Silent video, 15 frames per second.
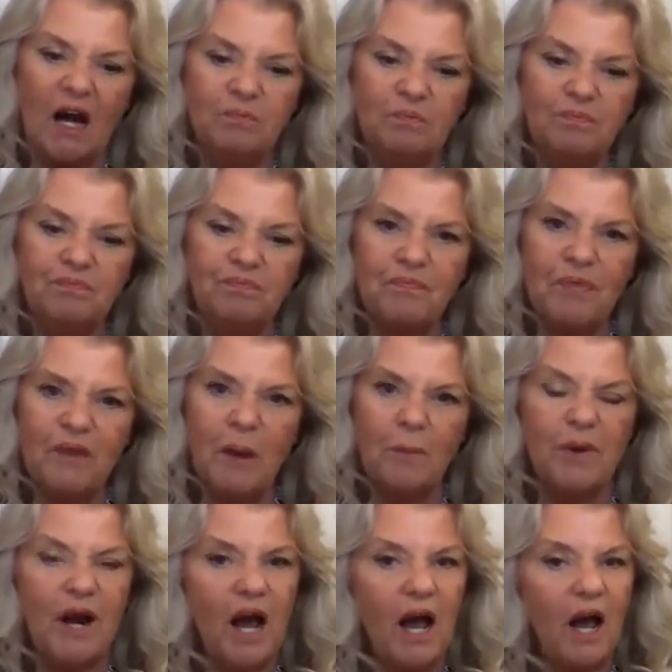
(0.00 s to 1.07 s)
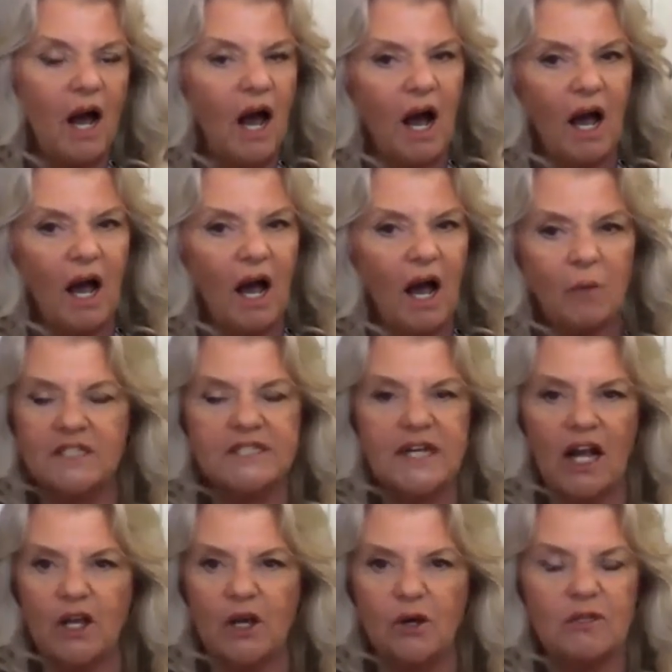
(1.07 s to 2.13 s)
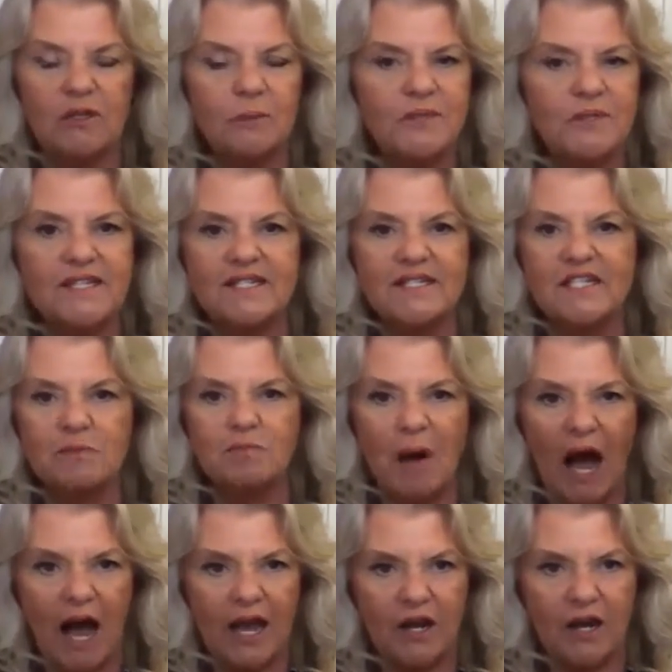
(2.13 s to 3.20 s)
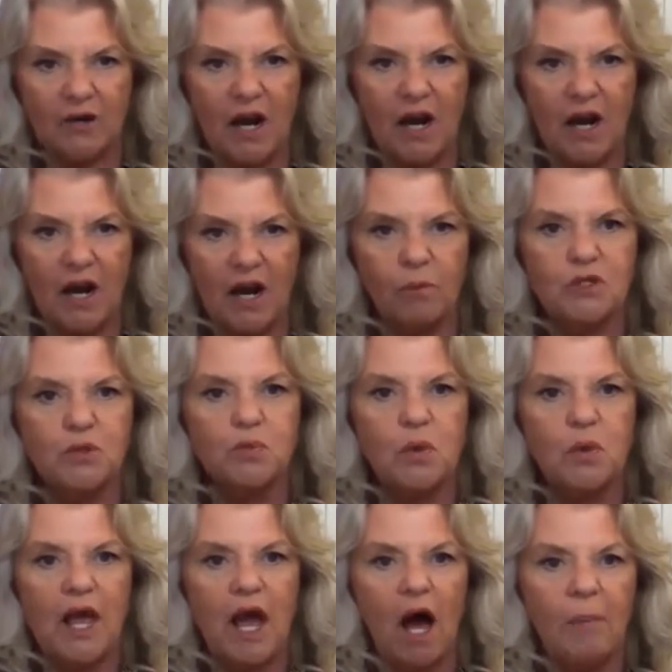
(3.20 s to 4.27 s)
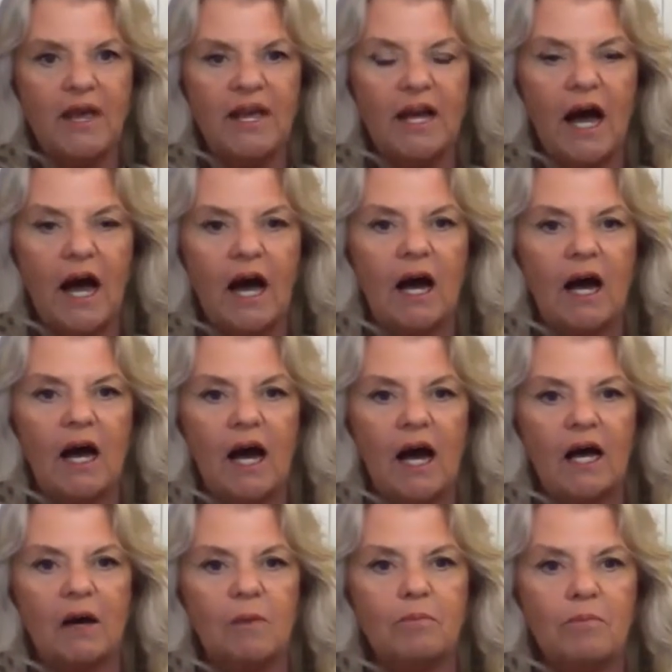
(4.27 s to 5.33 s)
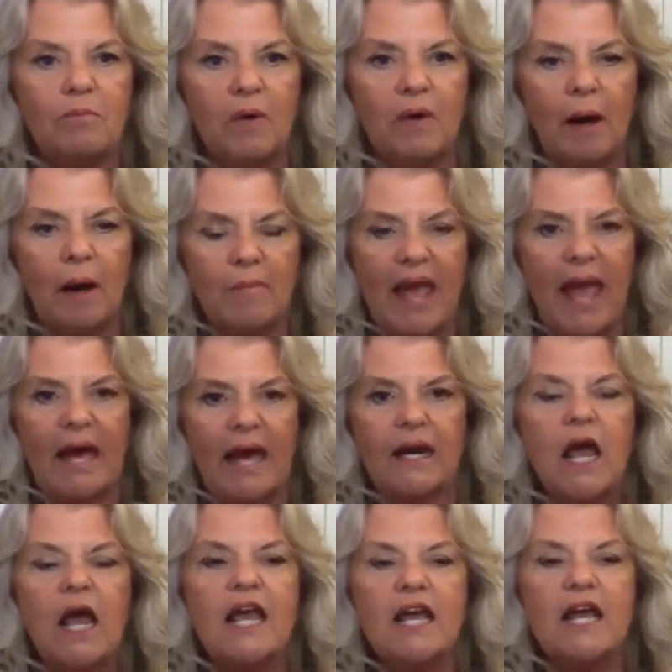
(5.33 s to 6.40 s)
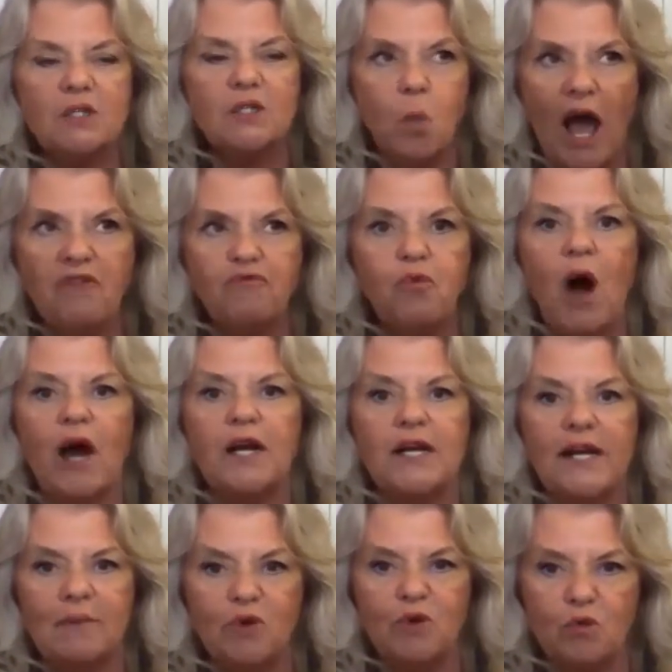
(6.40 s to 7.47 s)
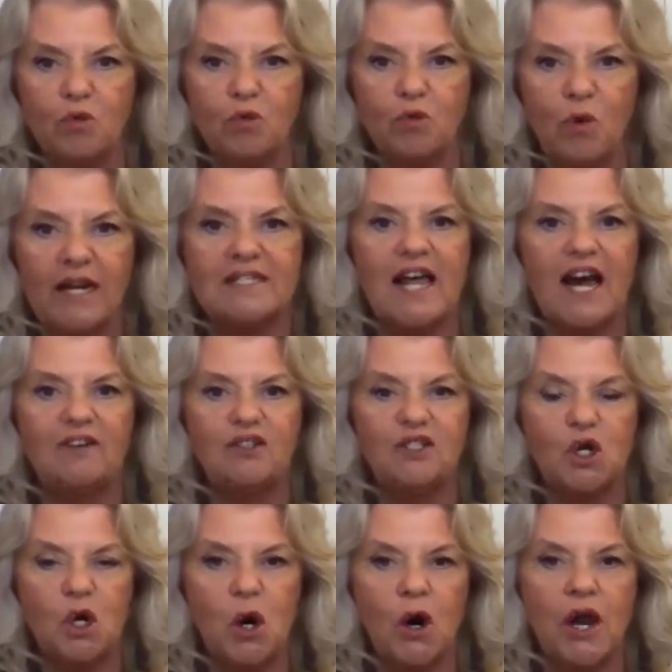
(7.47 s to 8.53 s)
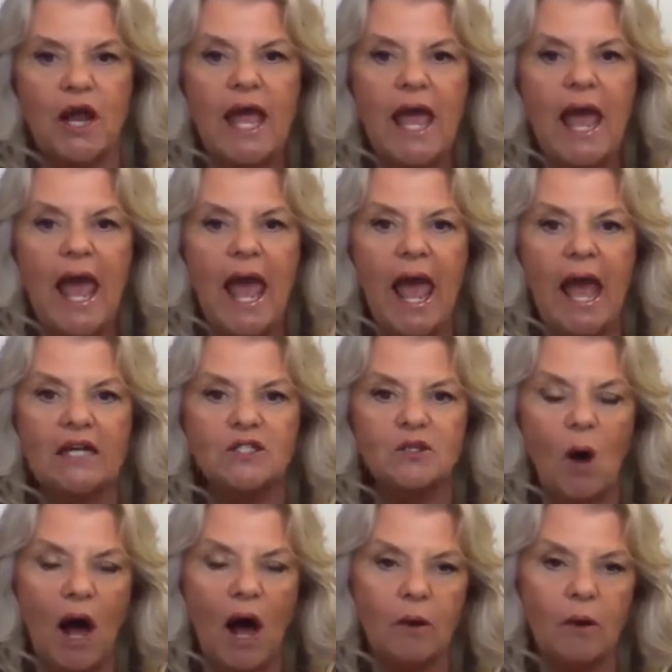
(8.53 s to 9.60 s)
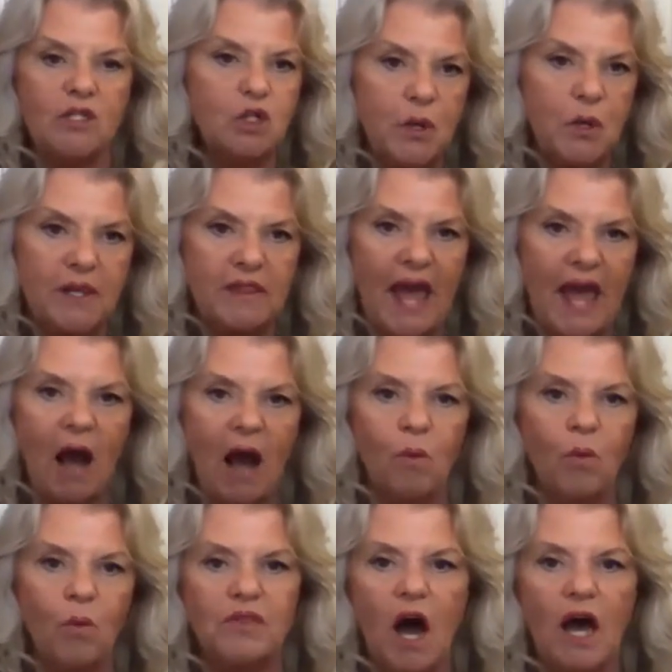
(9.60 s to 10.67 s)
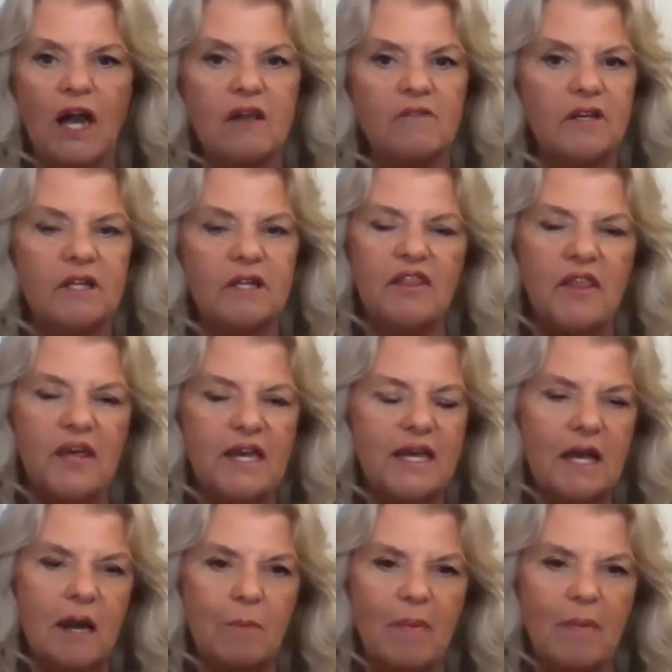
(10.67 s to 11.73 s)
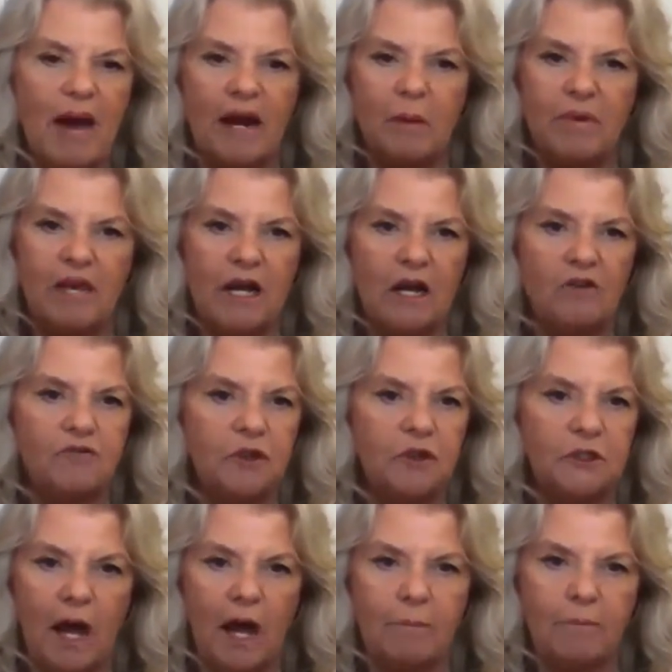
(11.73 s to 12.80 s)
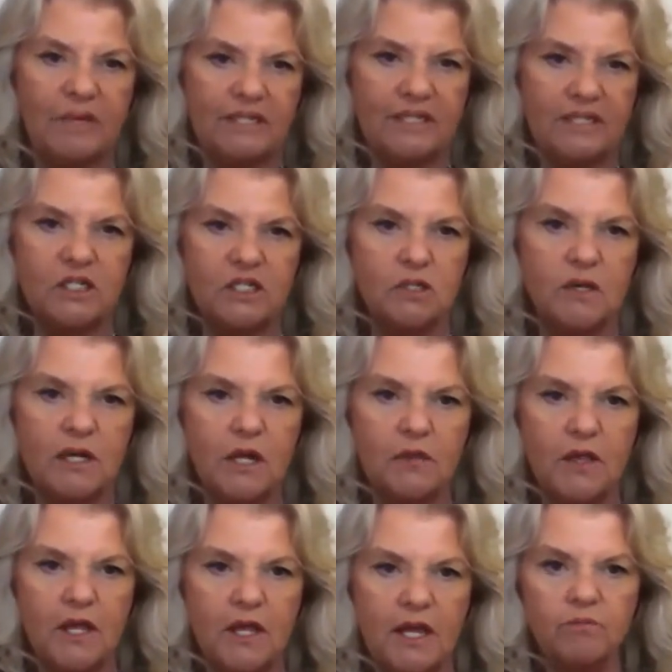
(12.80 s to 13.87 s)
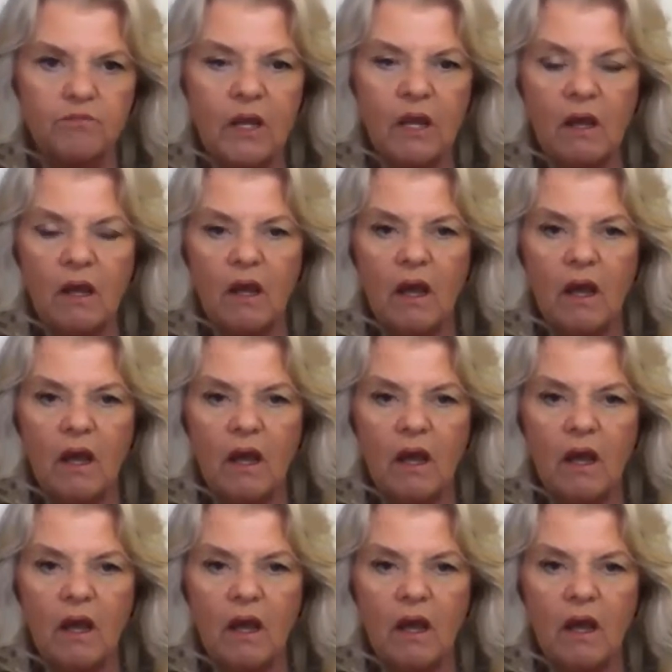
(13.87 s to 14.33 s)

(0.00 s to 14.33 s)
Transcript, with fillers: Um, but I, I will just tell you it was inspired. I was helping a, uh, um, a man, his wife wanted him to write his life story. And so I was doing that with not even thinking about it being a full time business or anything.